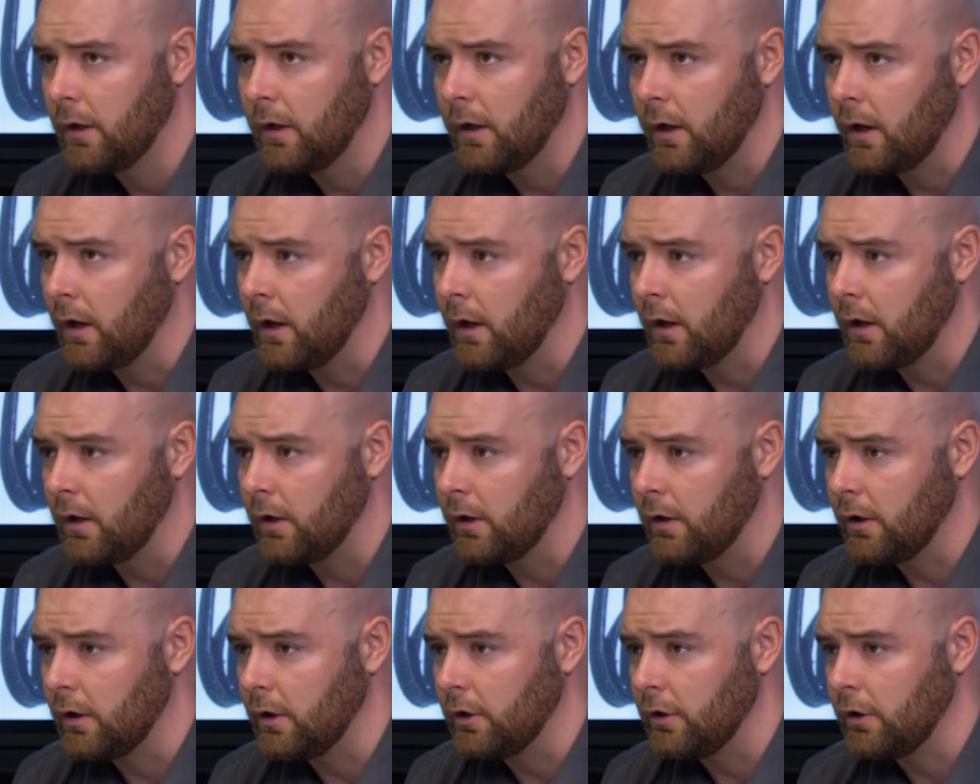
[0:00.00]

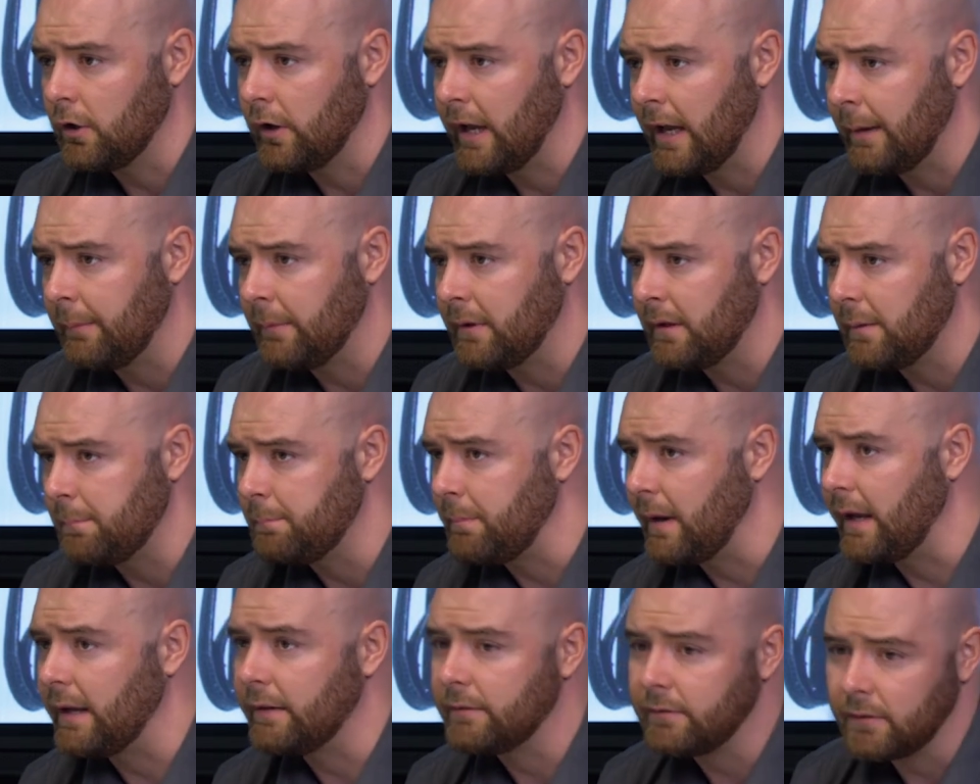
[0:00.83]
How many
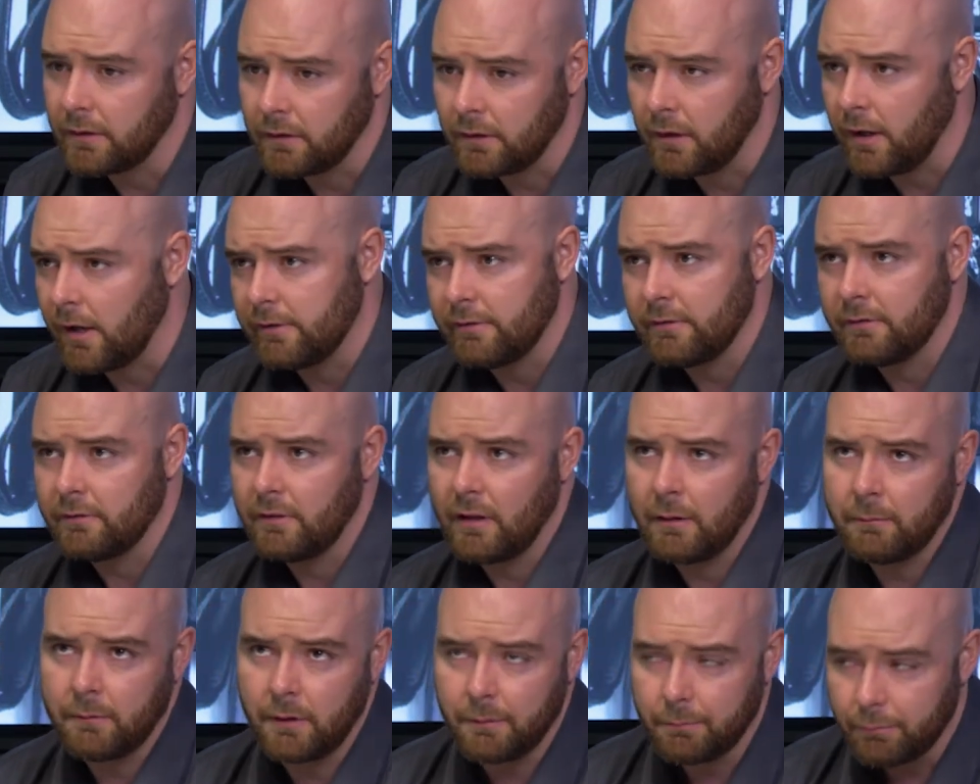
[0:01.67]
basic licenses?
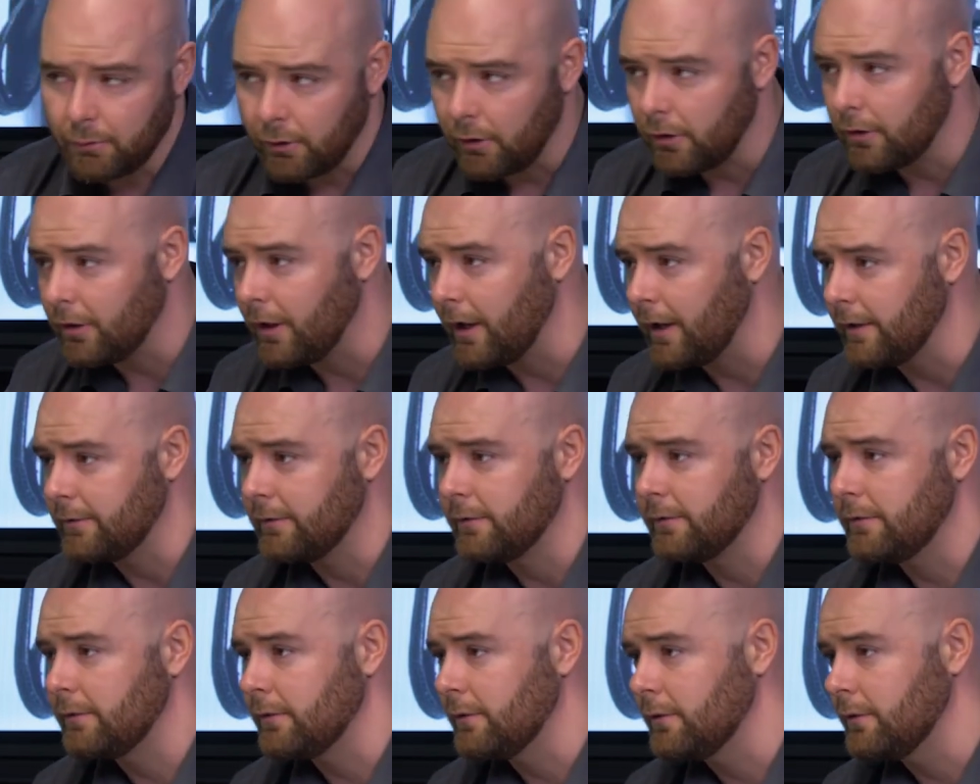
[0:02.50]
How many pro
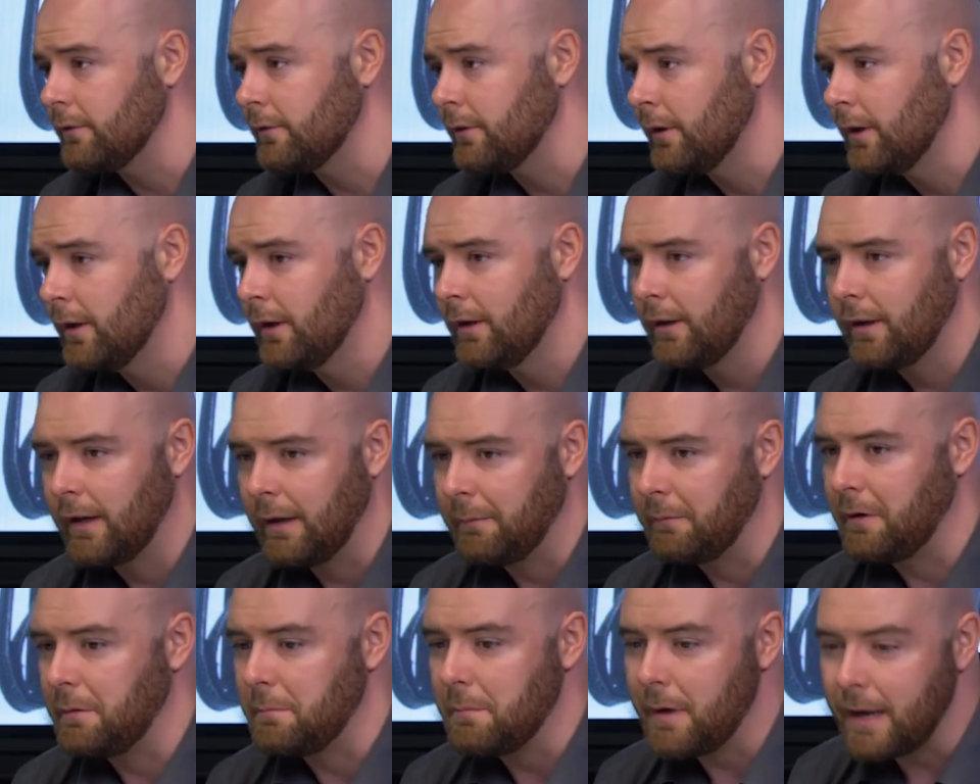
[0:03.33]
licenses? How
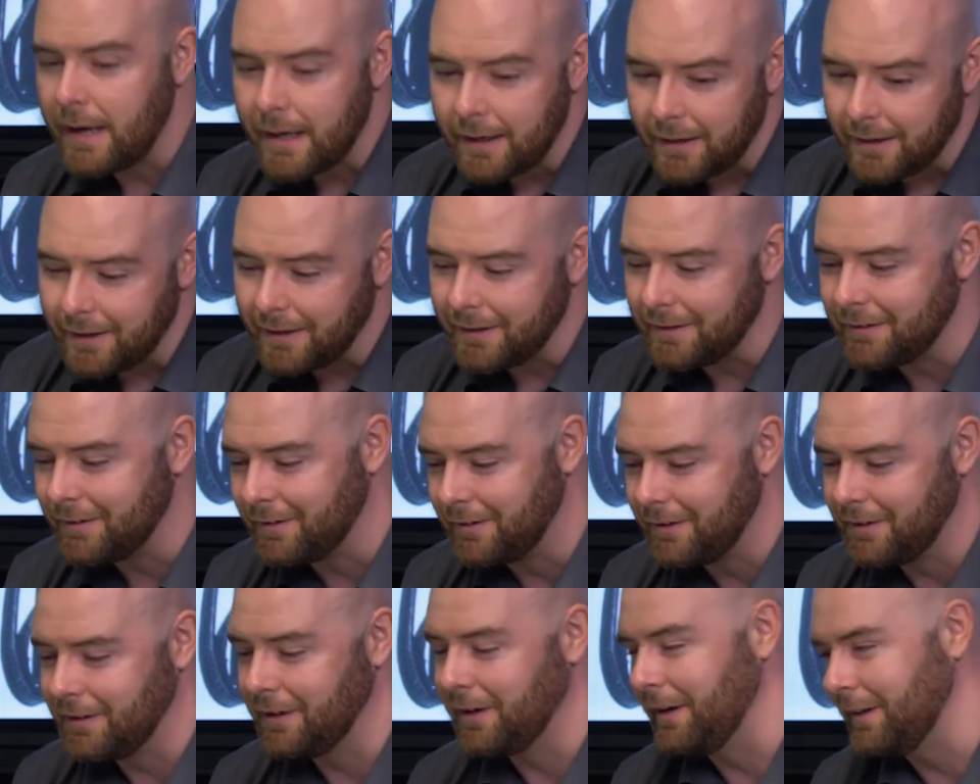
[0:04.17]
many meetings?
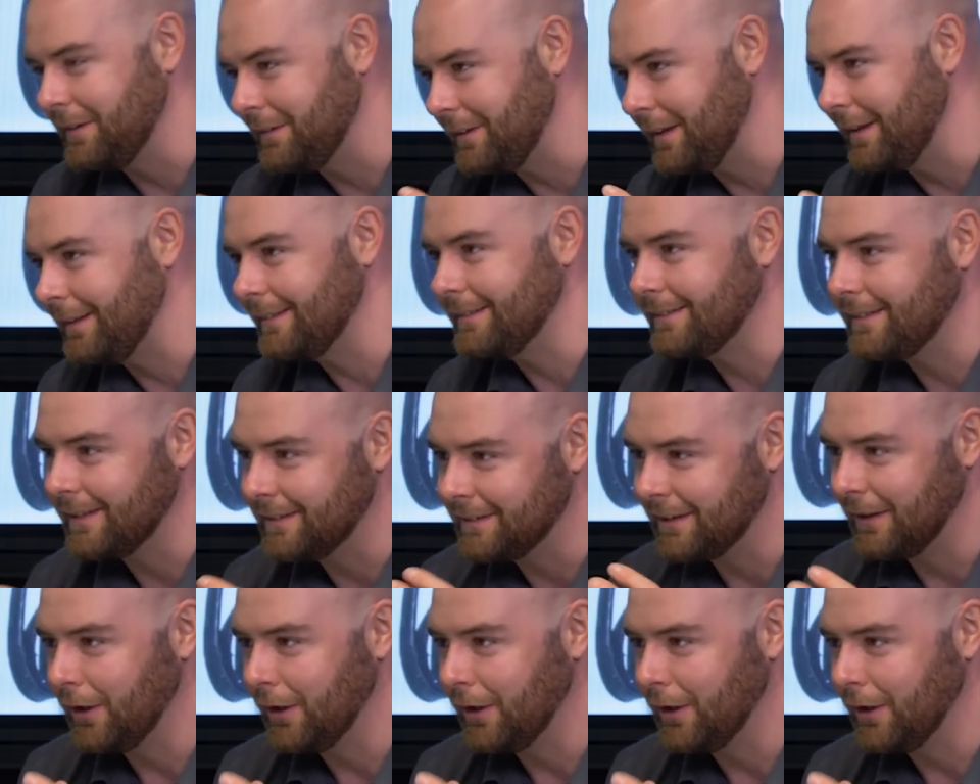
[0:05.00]
There's a